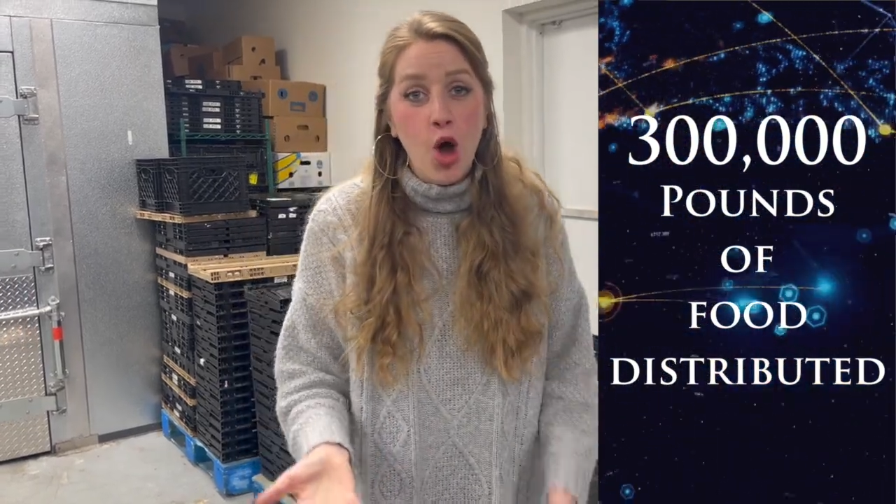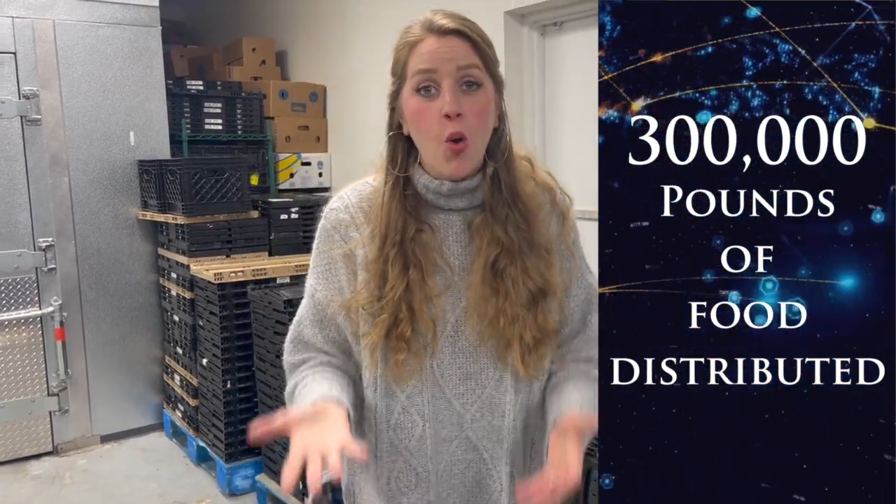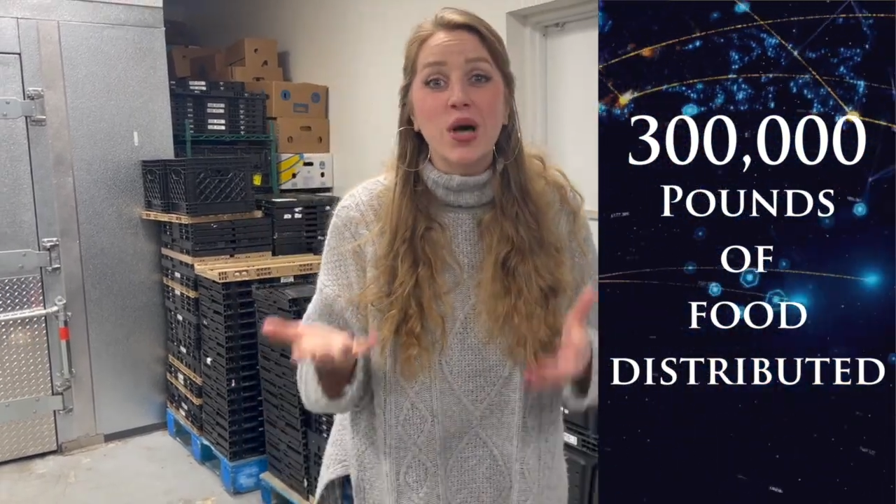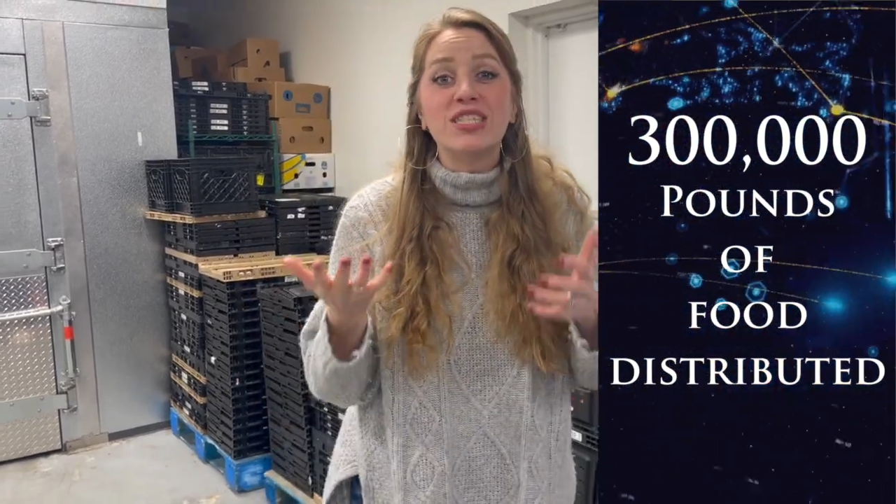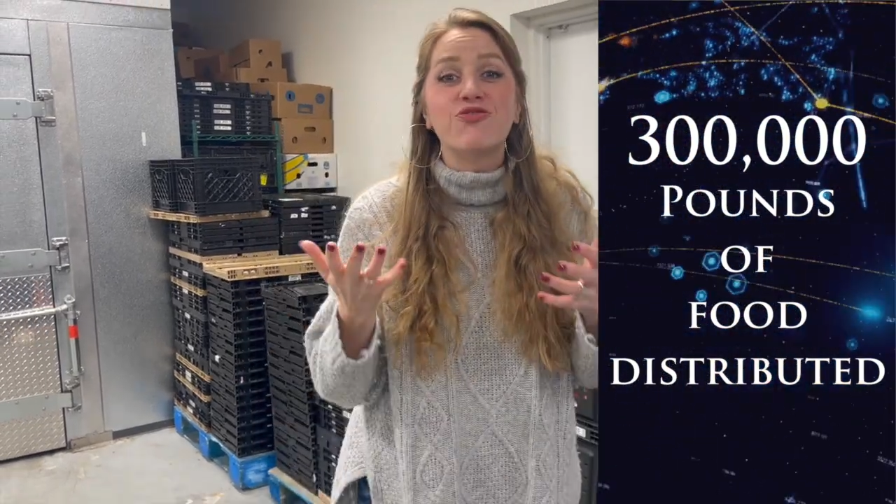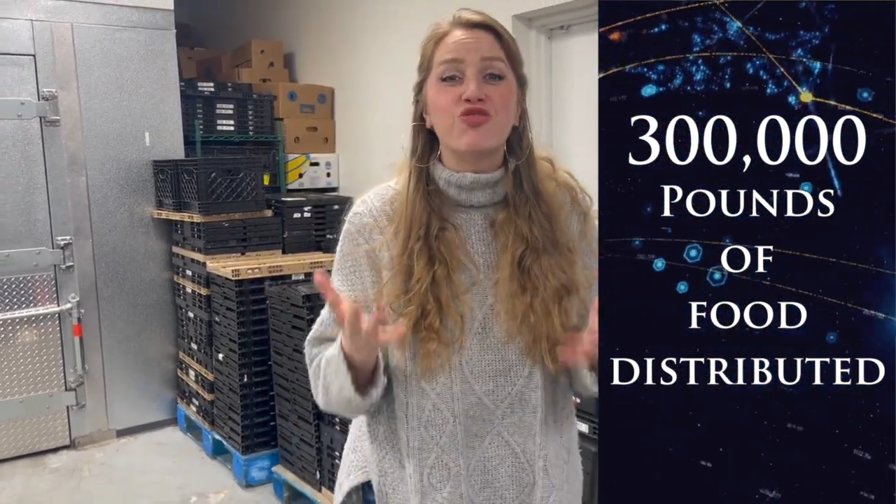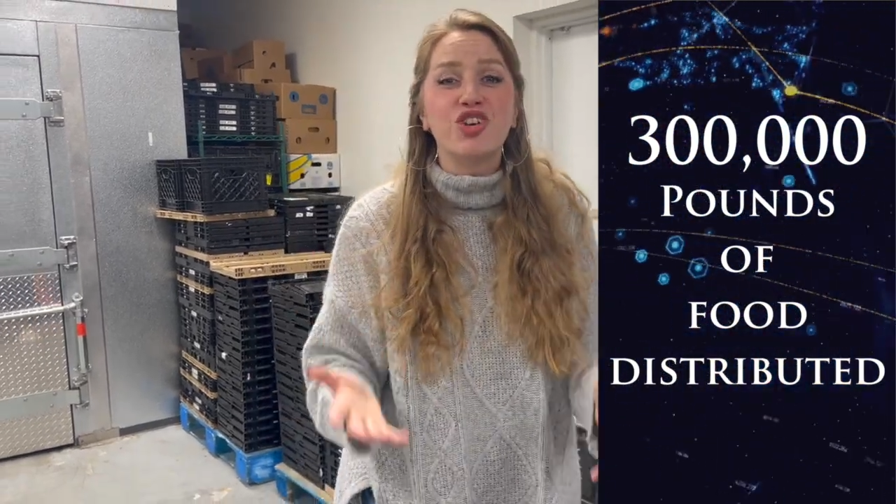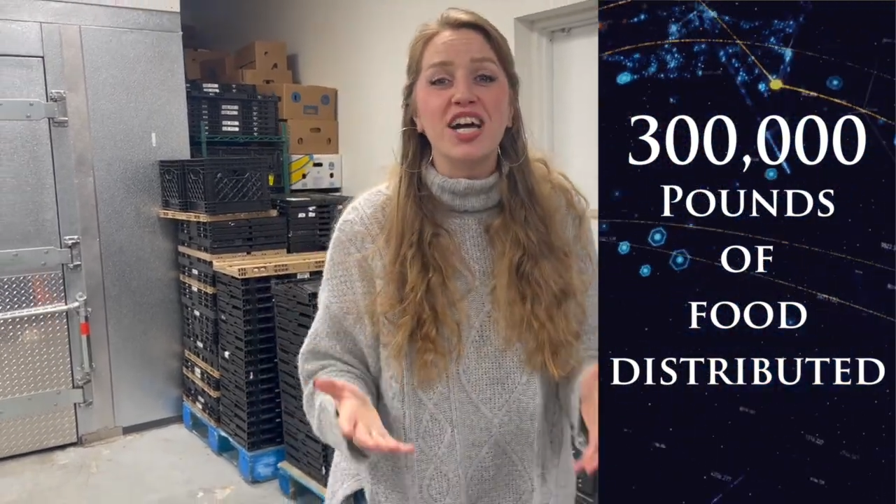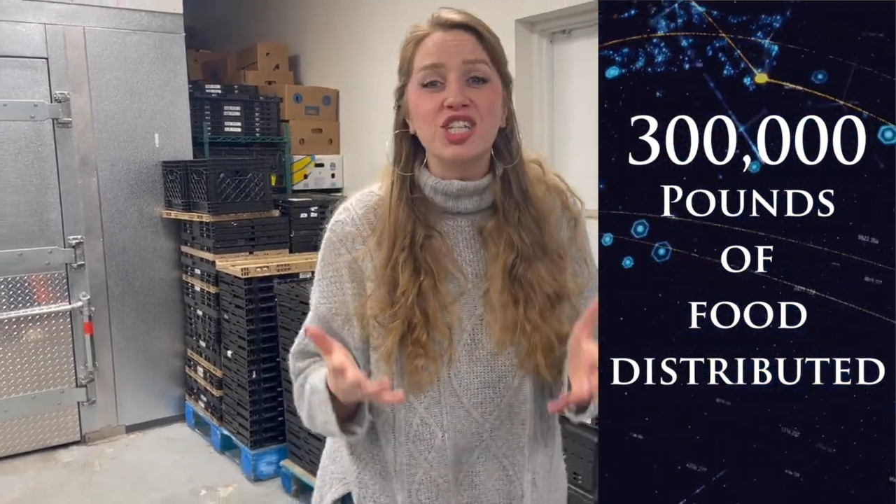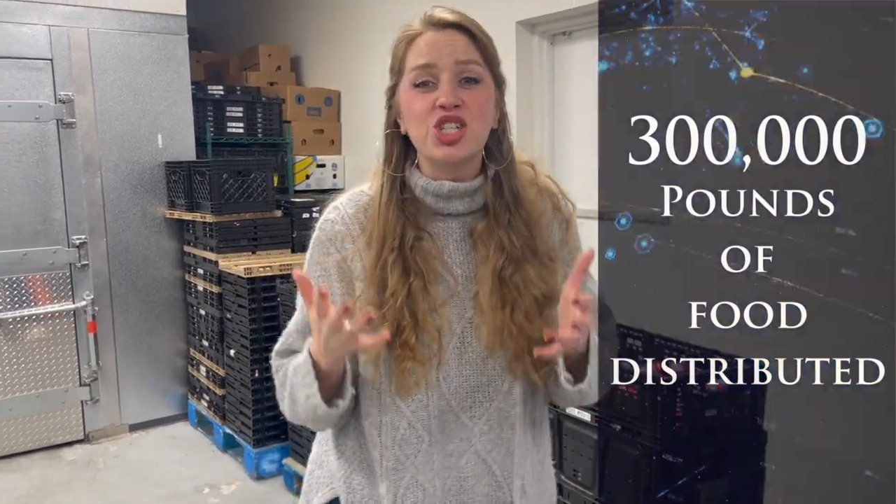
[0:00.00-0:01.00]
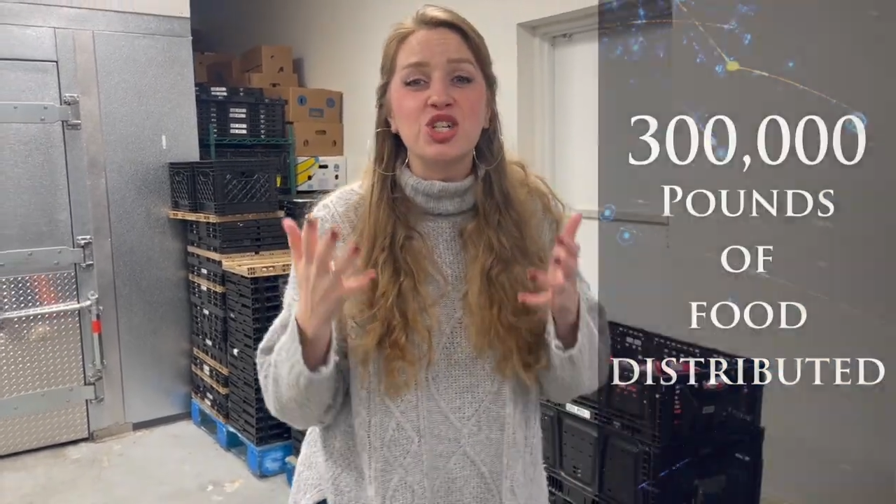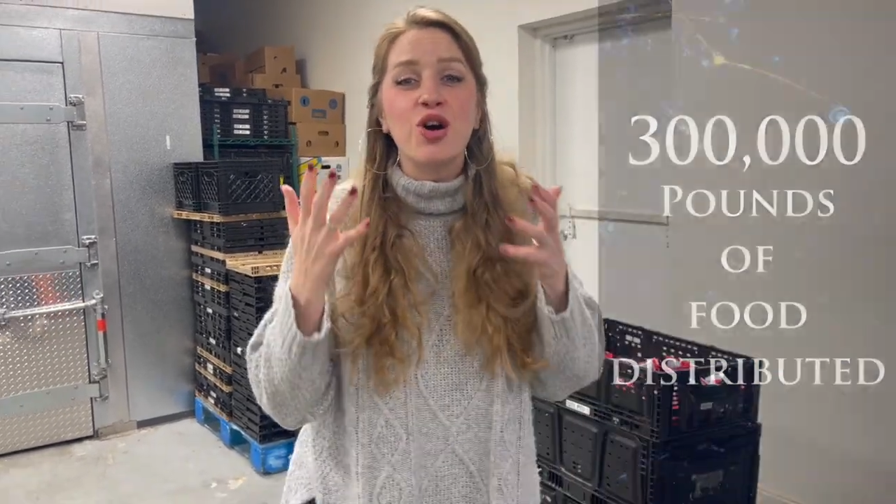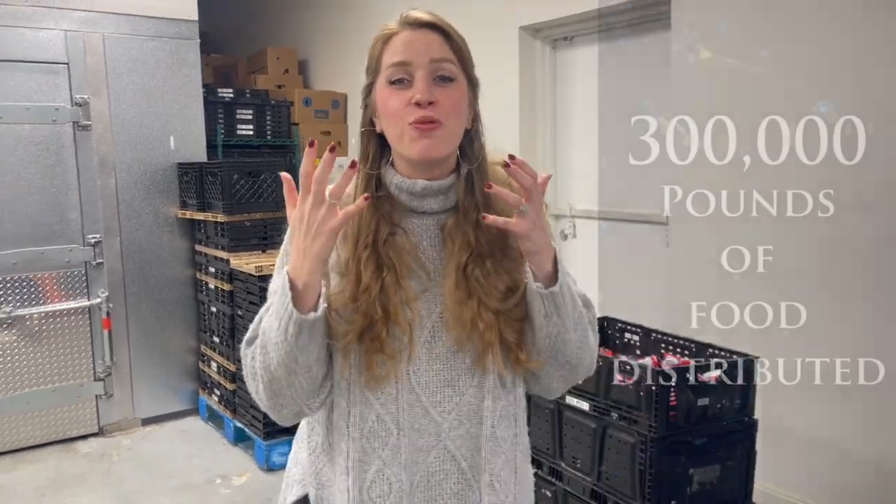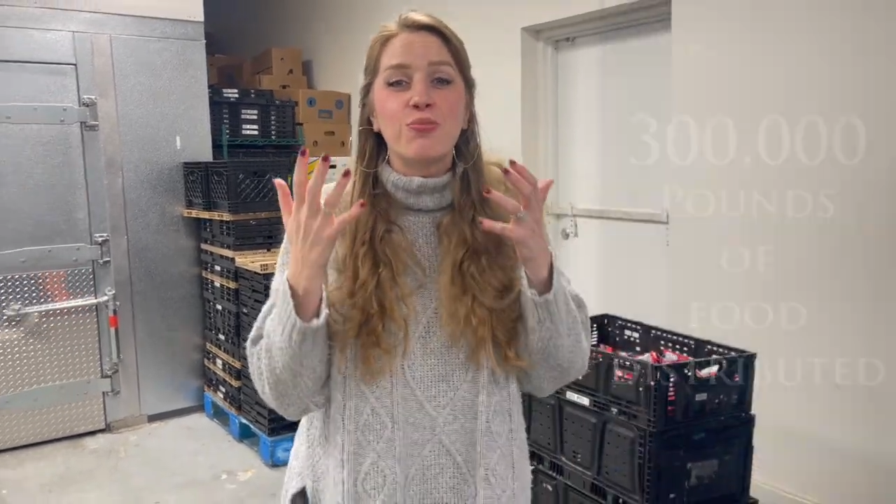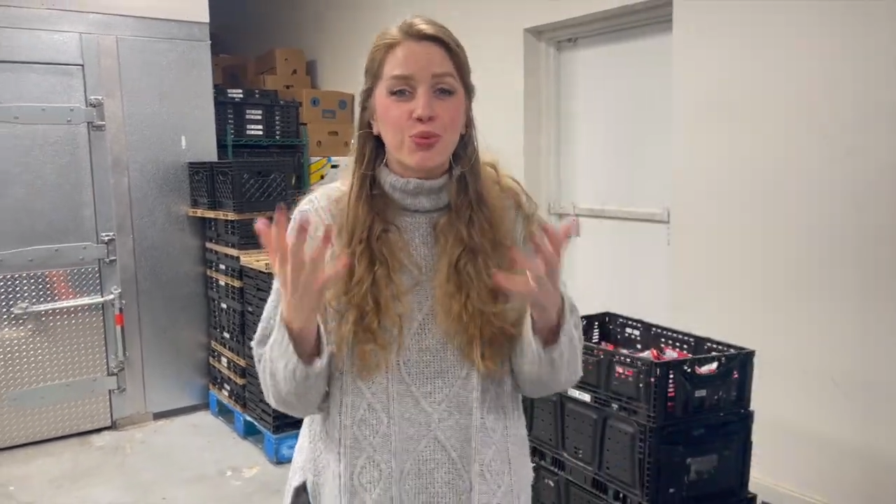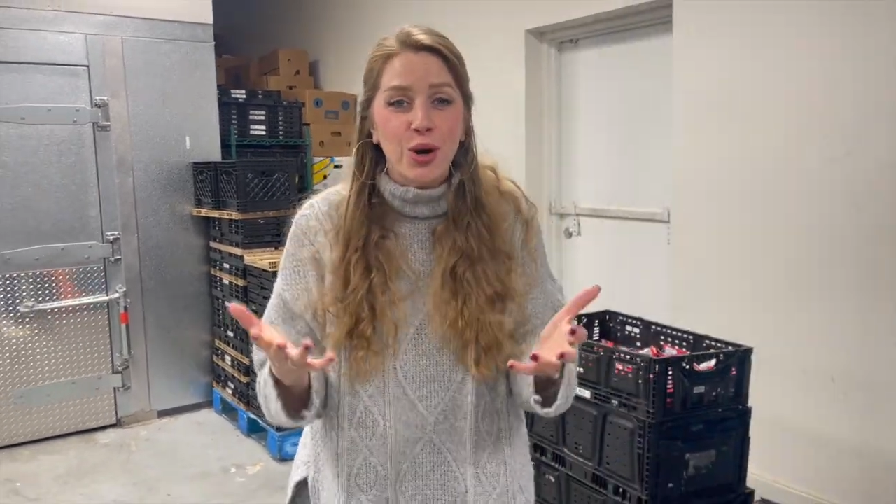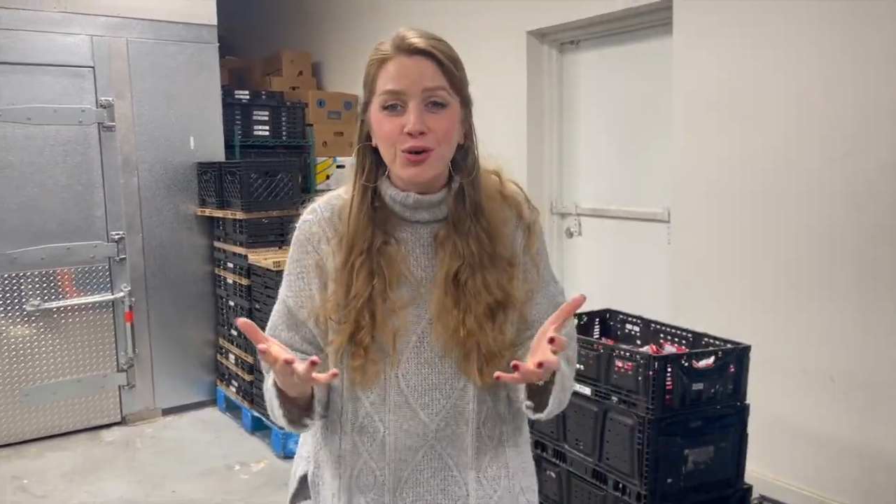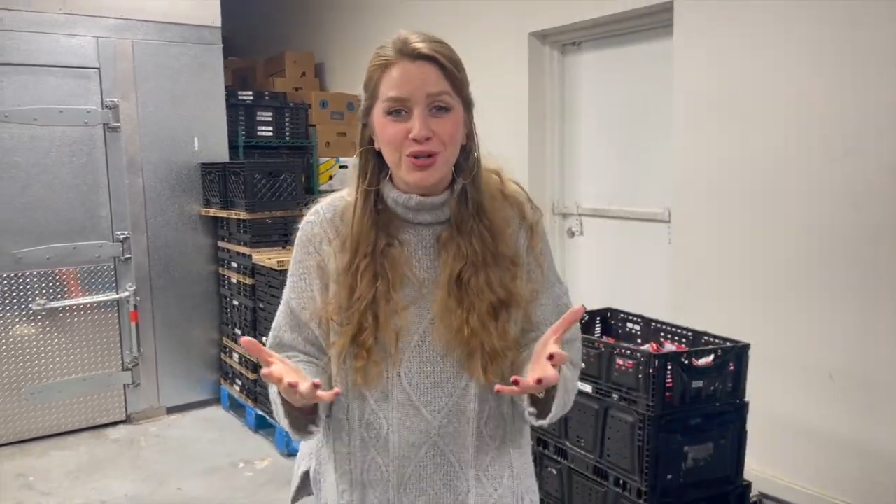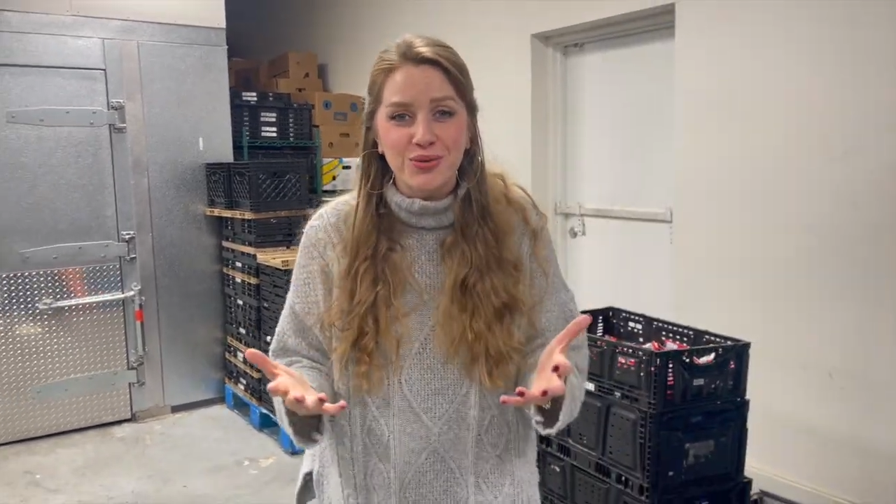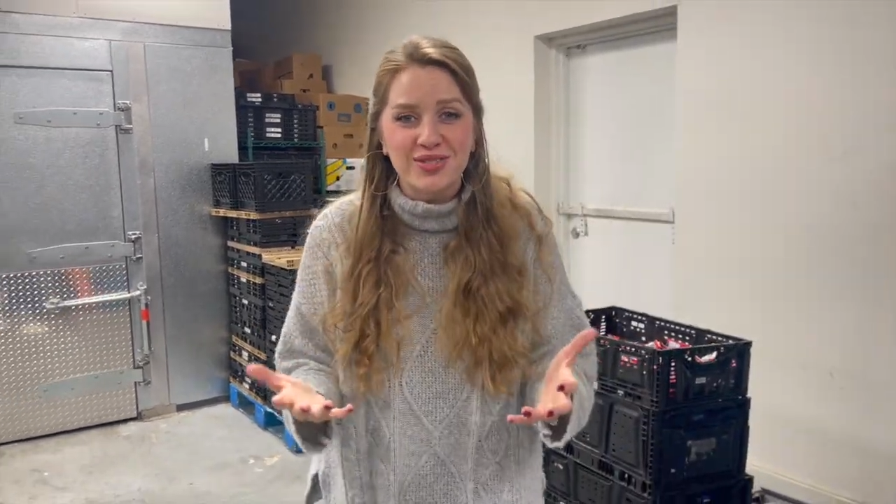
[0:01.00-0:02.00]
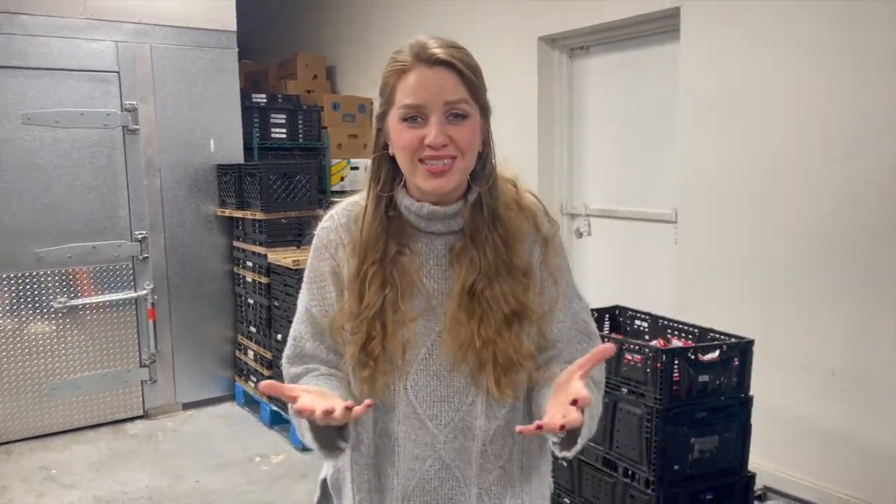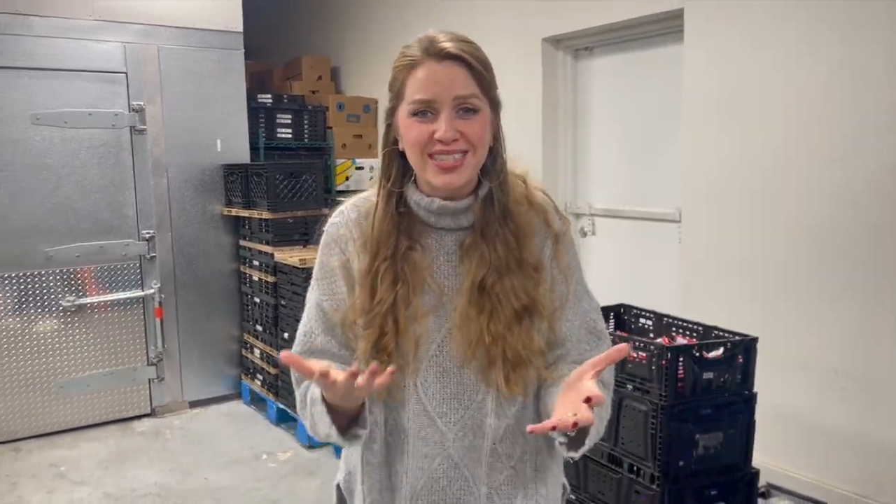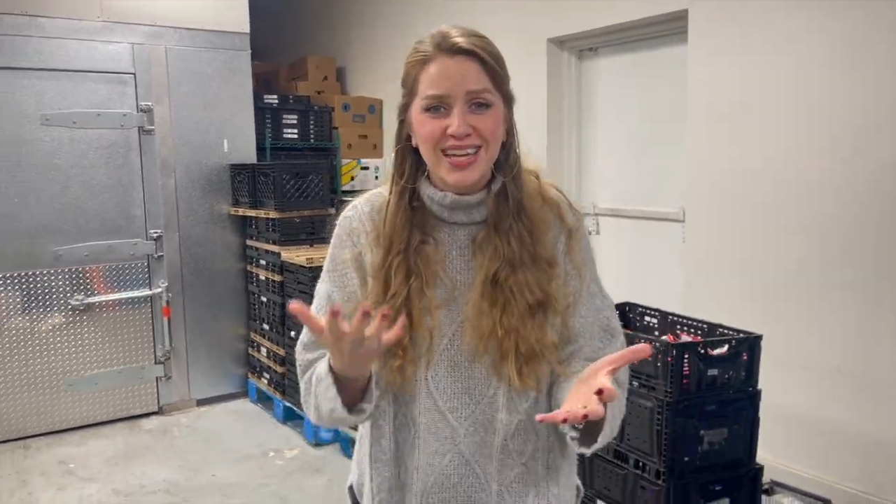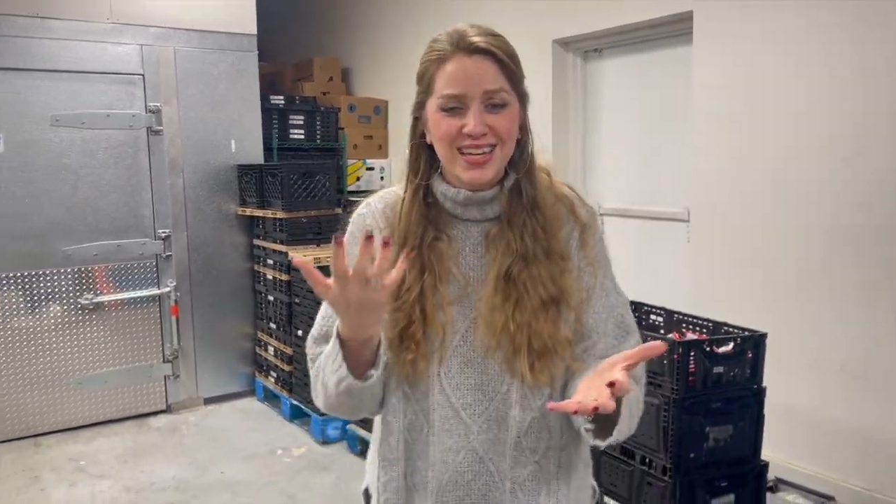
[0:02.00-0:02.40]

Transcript: was fresh produce.